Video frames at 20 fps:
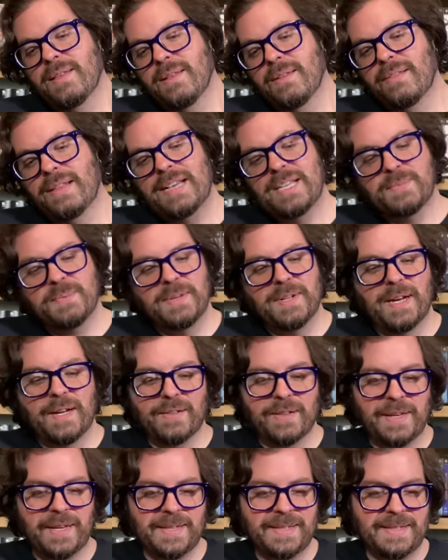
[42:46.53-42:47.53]
Last but not
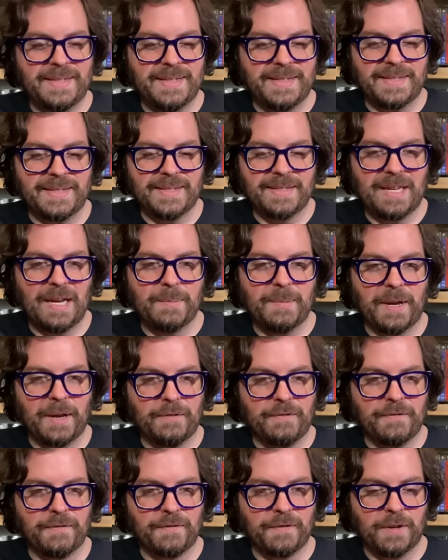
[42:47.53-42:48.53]
least, this is coming
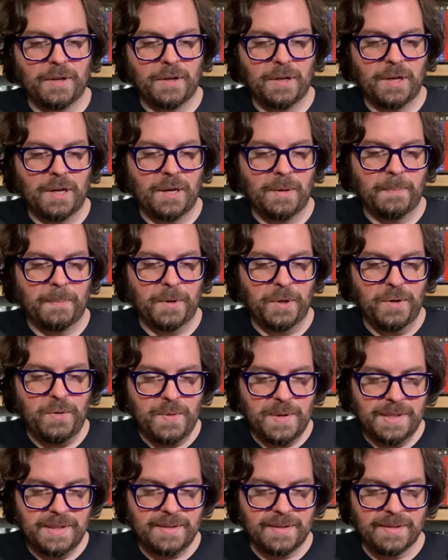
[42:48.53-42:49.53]
from, who
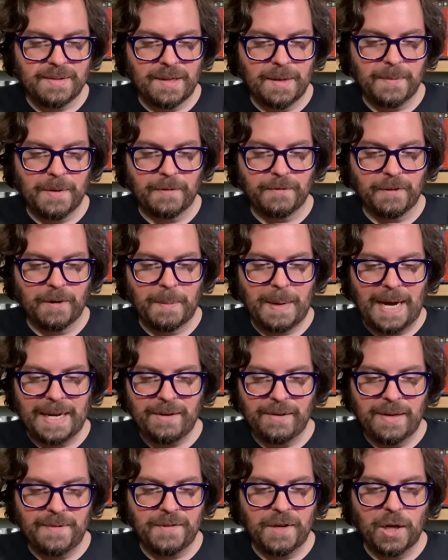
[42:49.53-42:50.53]
is this coming from? I
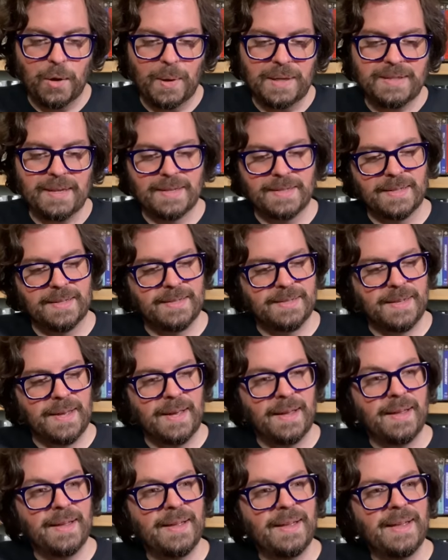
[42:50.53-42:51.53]
don't even know. It doesn't
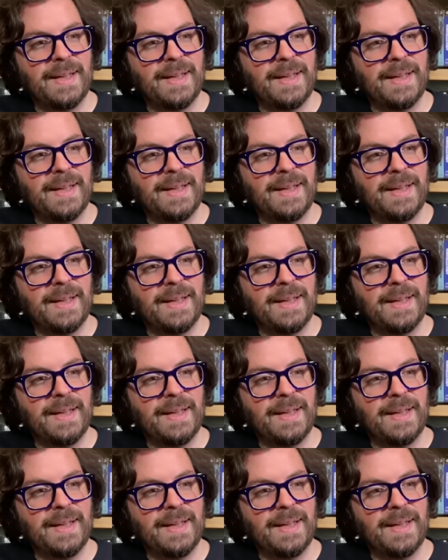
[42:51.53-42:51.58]
say.